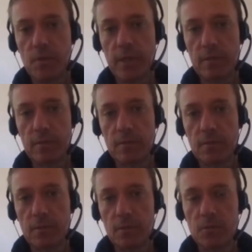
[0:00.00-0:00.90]
right?
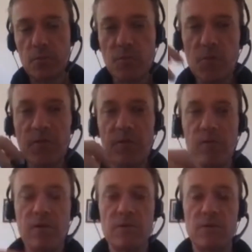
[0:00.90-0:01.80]
You're removing
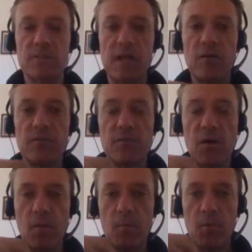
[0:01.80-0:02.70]
yourself
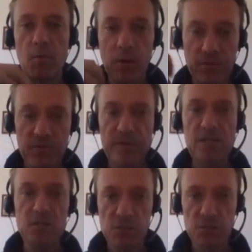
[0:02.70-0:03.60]
from what
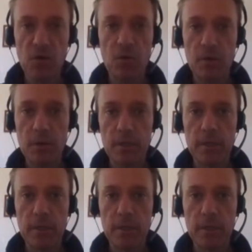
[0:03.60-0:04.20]
feeds your soul.